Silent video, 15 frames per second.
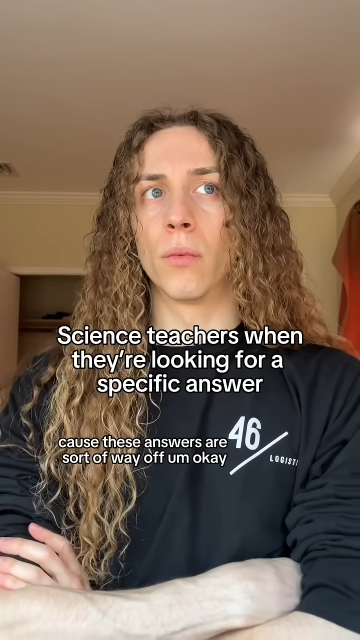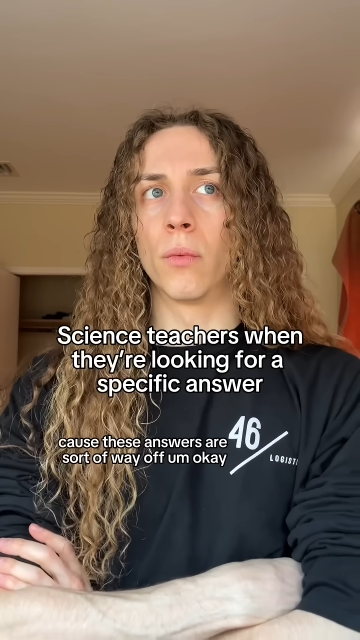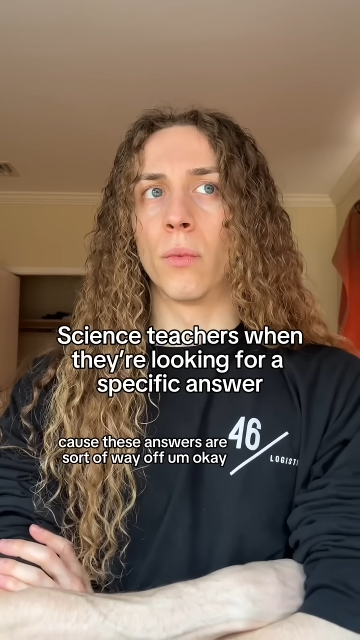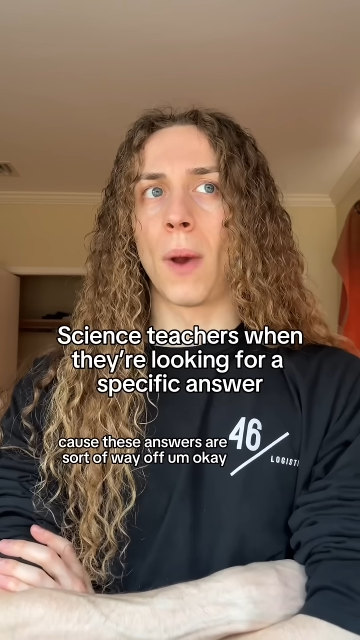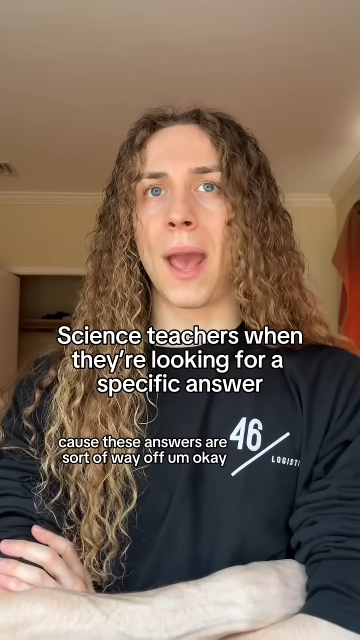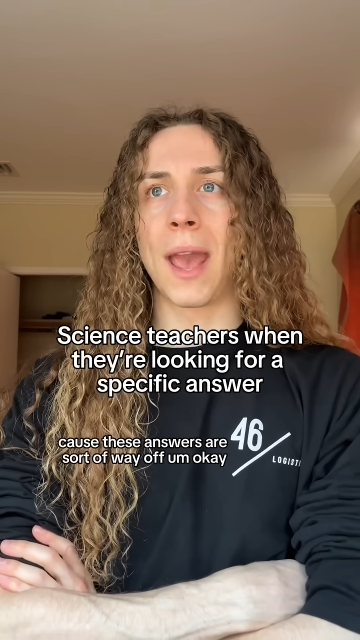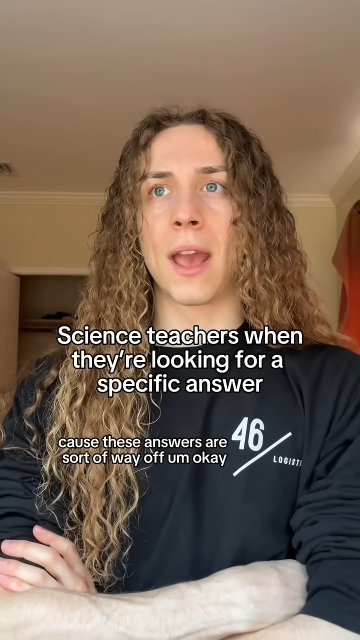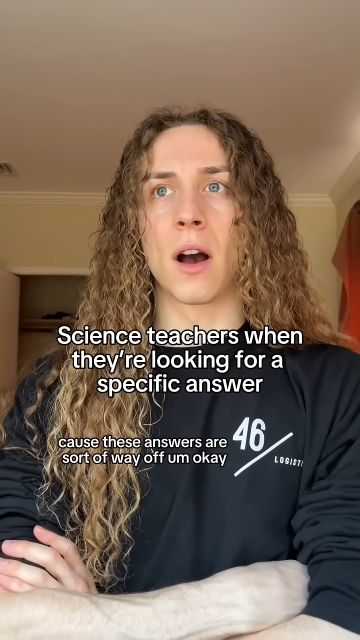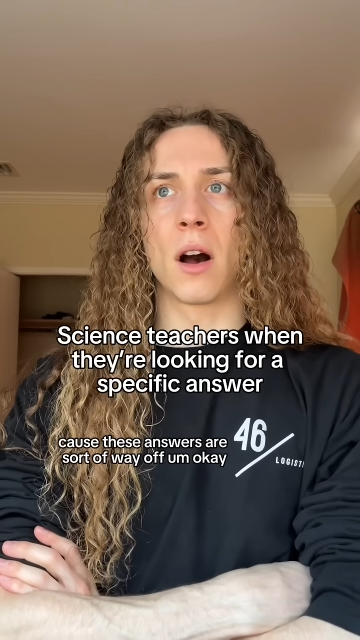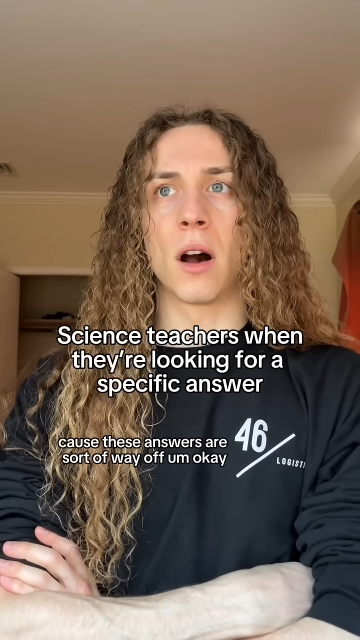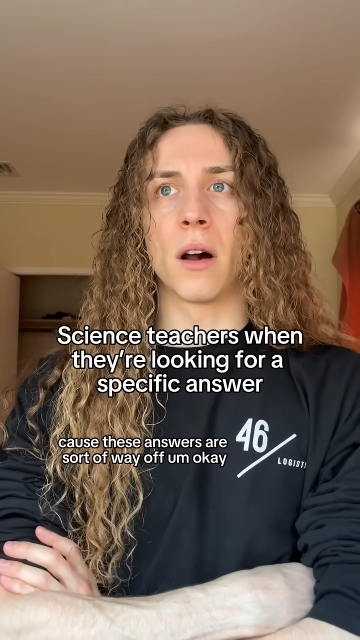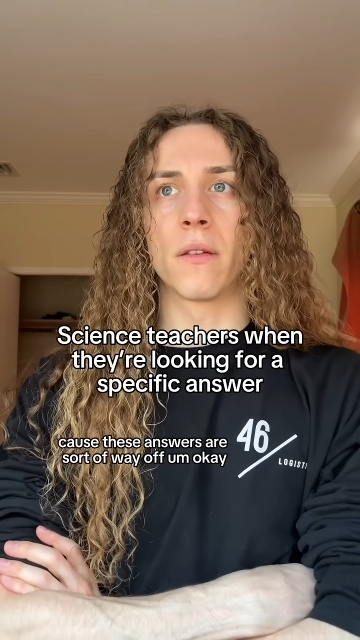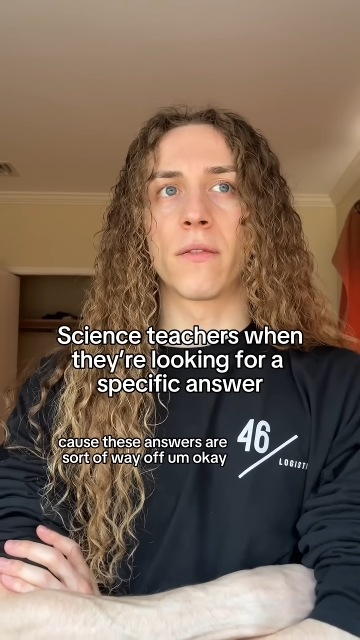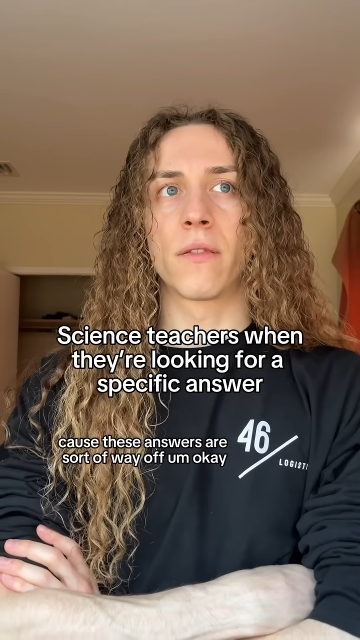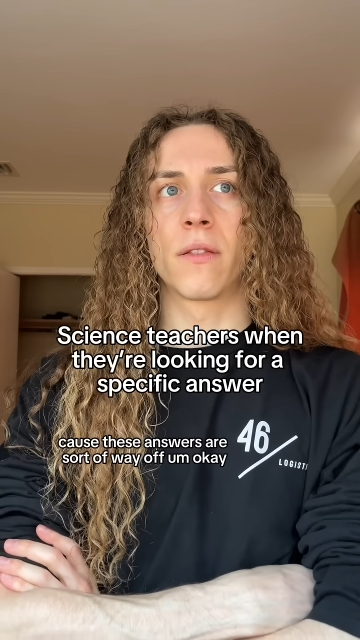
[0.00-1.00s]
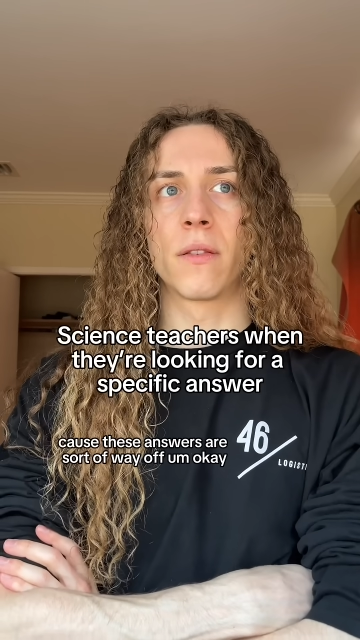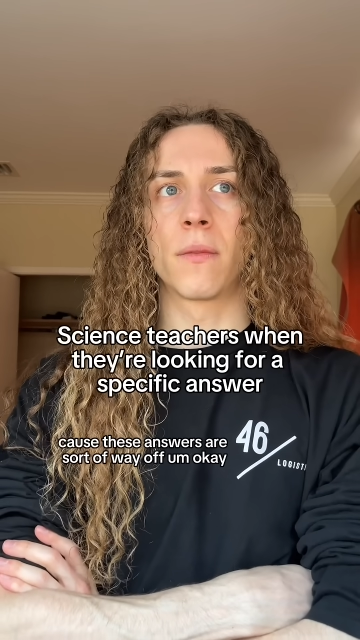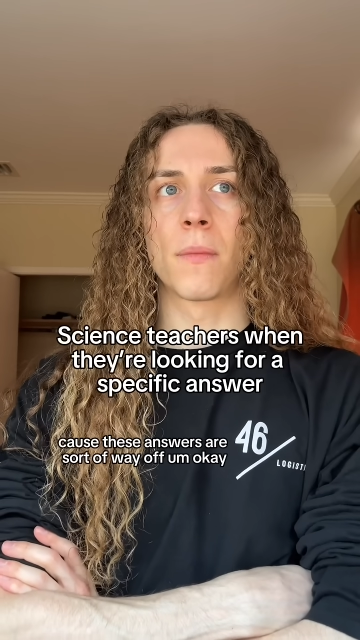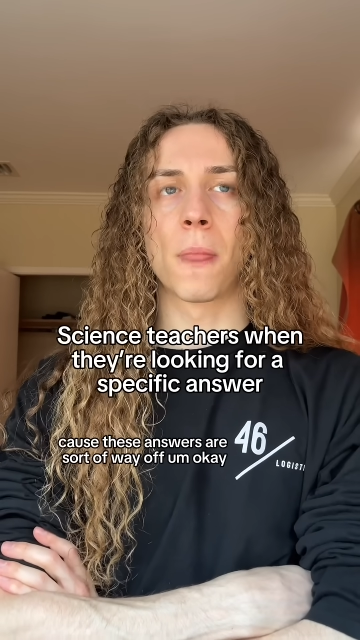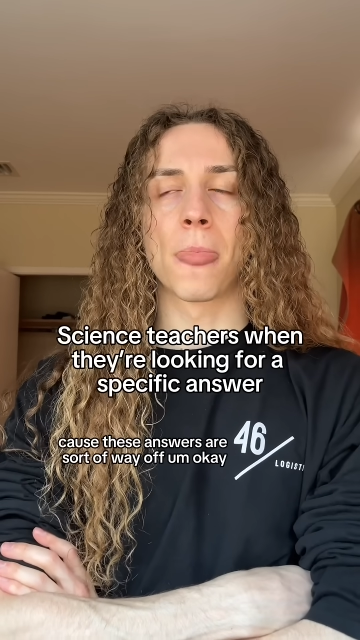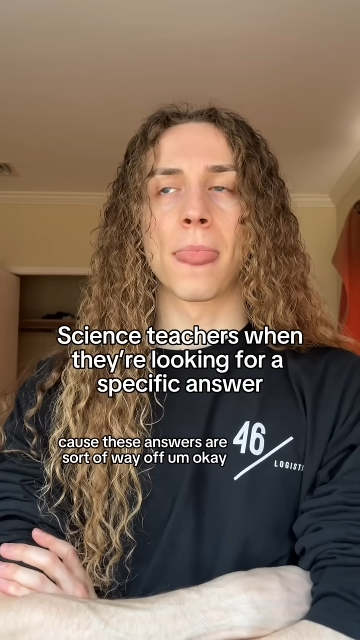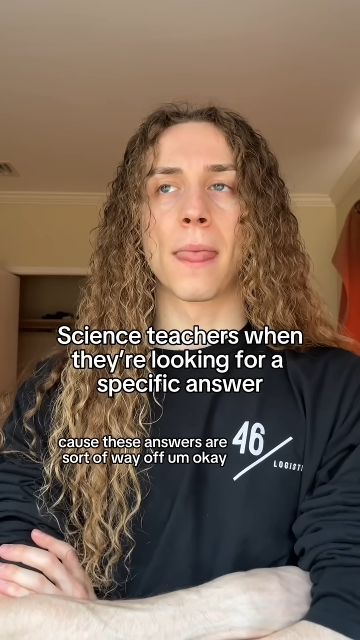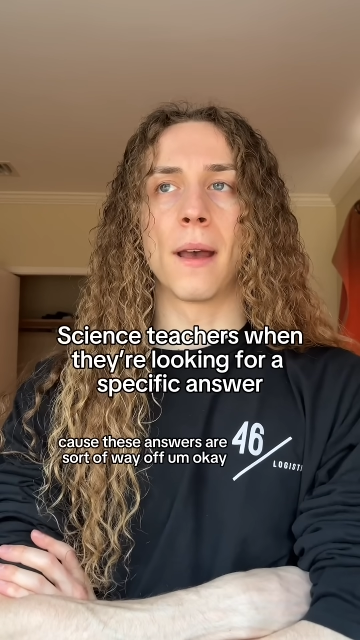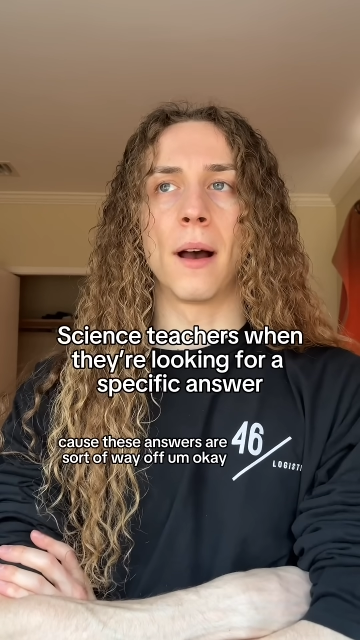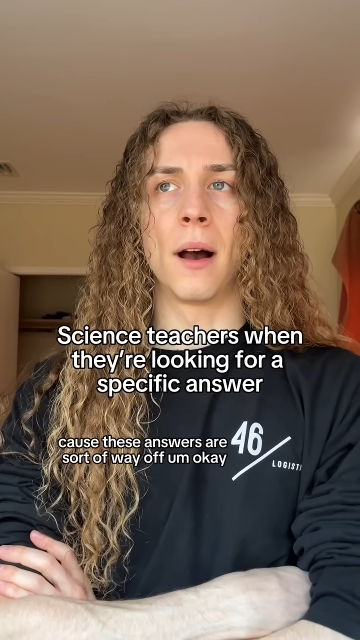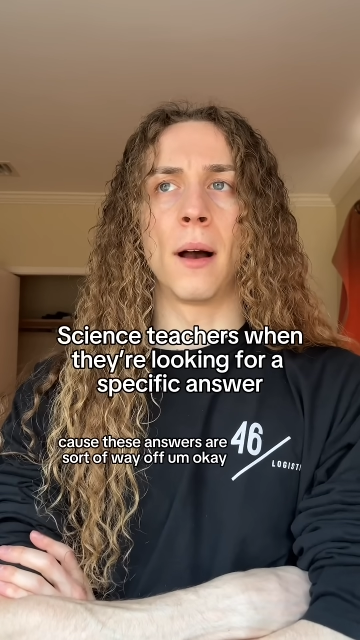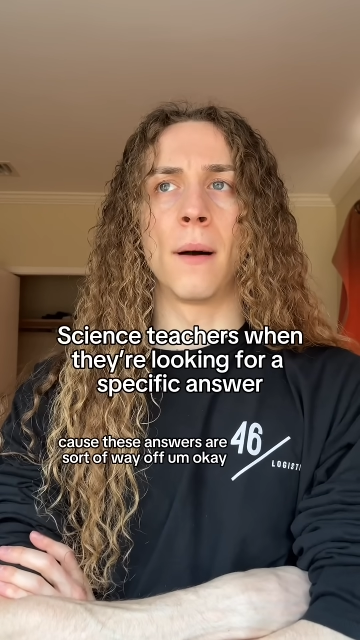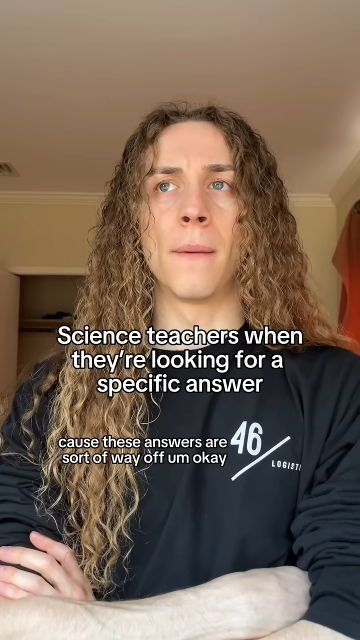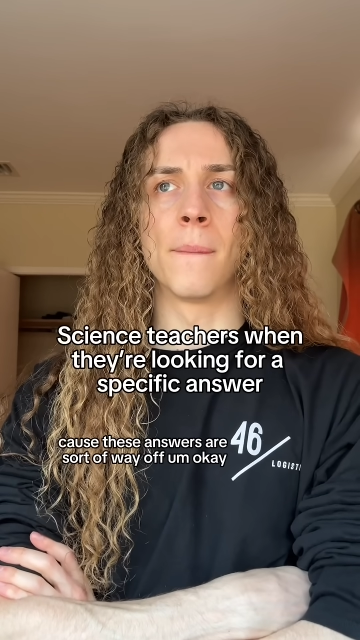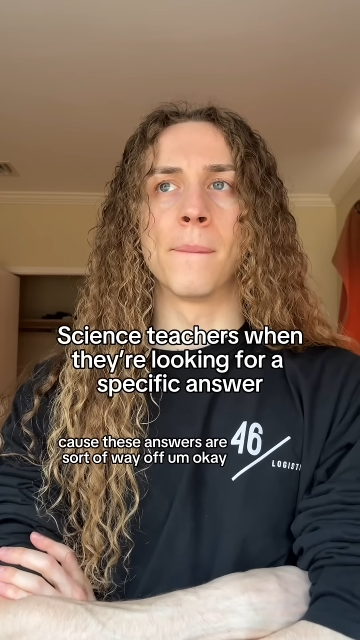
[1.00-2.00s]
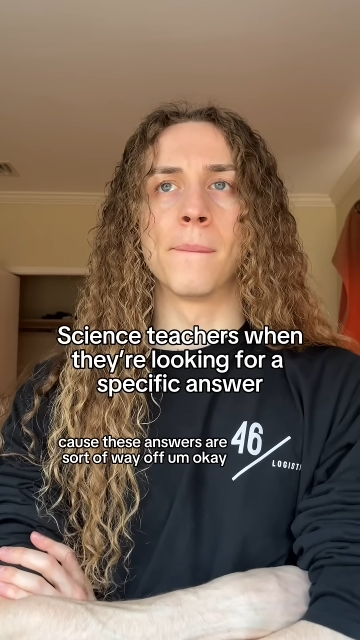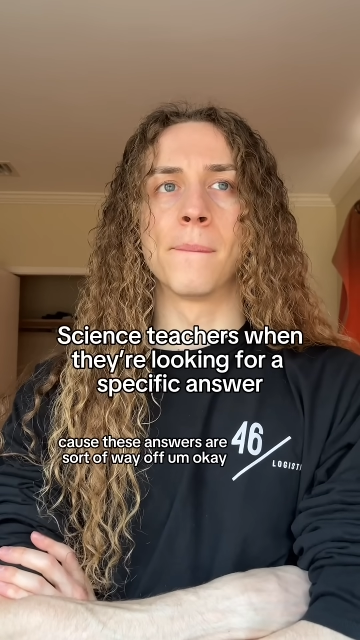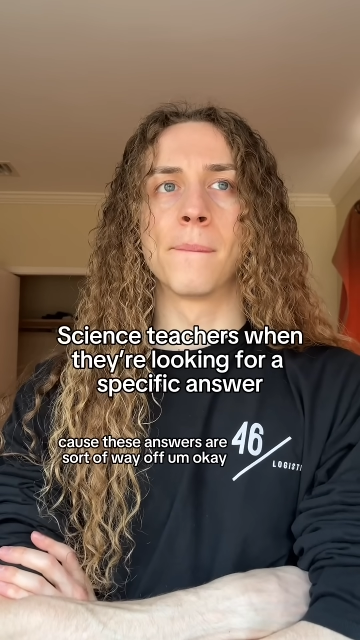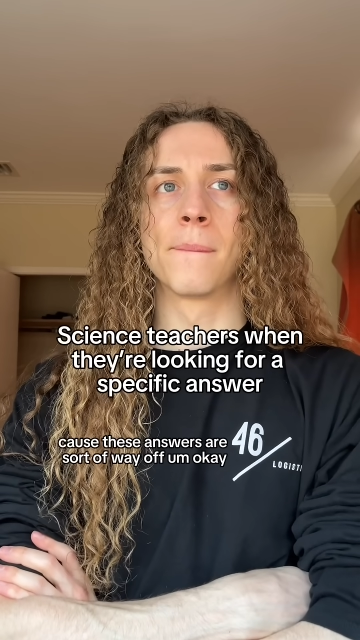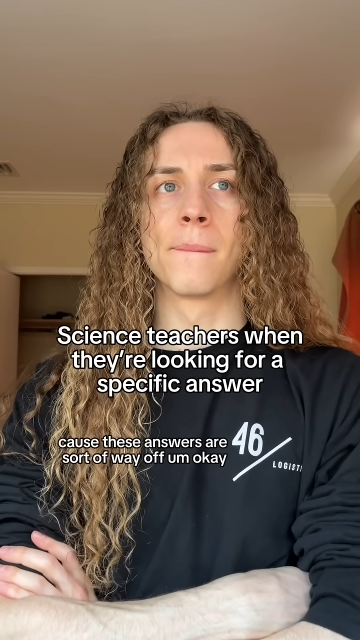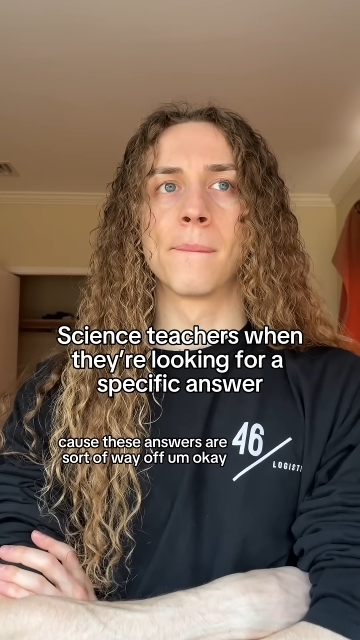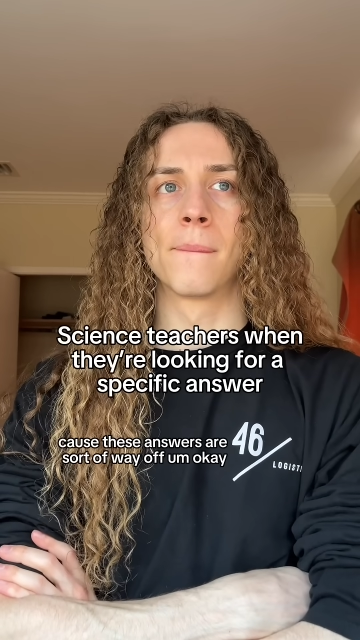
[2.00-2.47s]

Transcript: way off. Um,